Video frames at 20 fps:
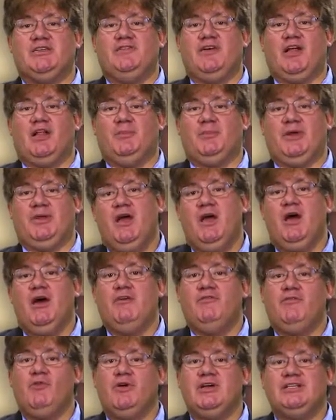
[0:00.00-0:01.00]
development.
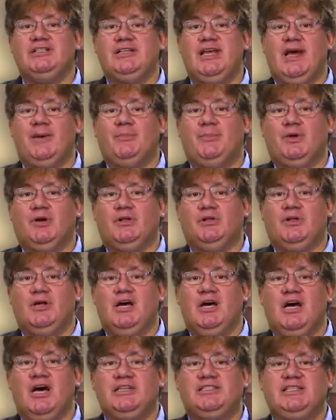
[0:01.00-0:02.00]
For example,
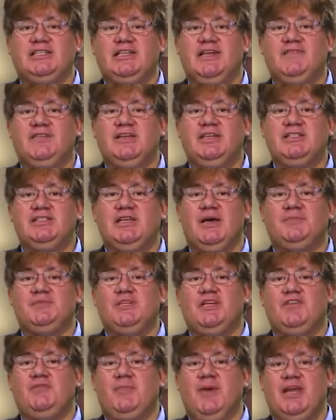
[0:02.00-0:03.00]
a significant
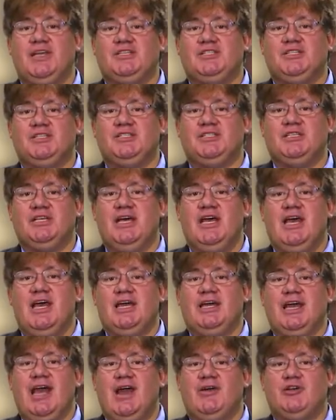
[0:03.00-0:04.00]
subset of patients
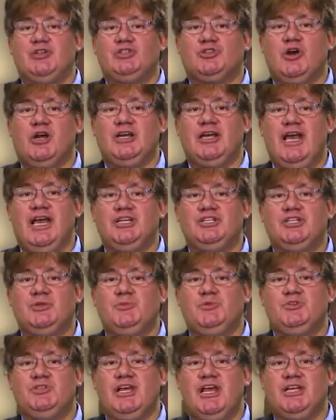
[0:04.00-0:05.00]
carry truncation
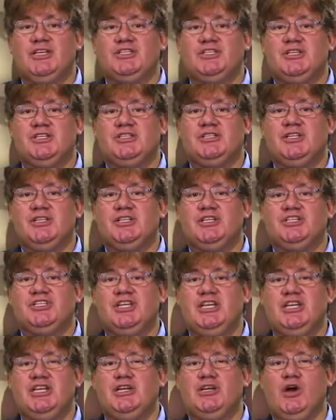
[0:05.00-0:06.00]
mutations in the
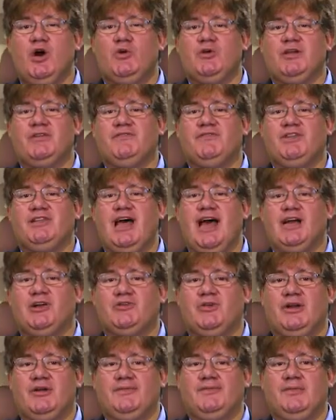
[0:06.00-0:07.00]
gene encoding
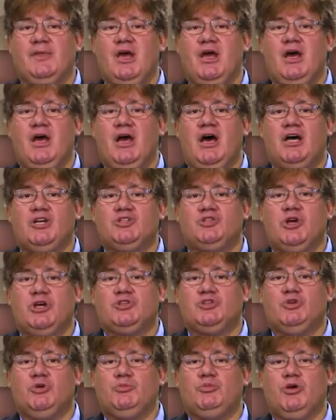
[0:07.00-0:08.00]
filaggrin, a
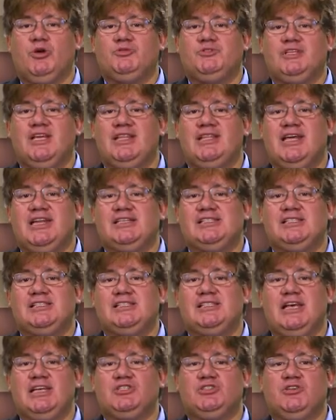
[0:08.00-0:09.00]
structural protein that is
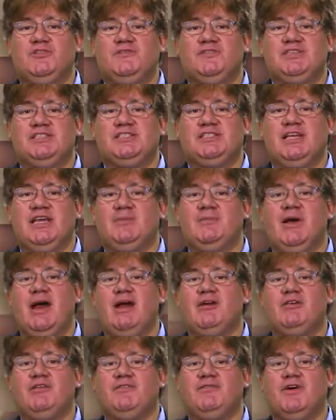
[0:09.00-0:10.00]
essential for the skin
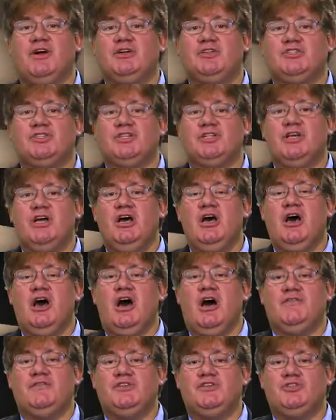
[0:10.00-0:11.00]
barrier function
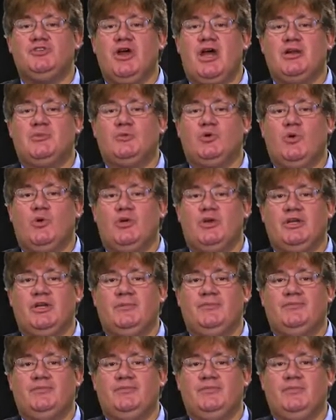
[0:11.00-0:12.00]
of the stratum
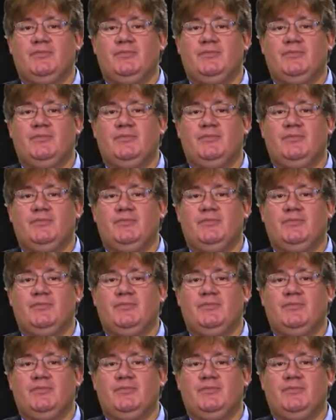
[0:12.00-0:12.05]
corneum.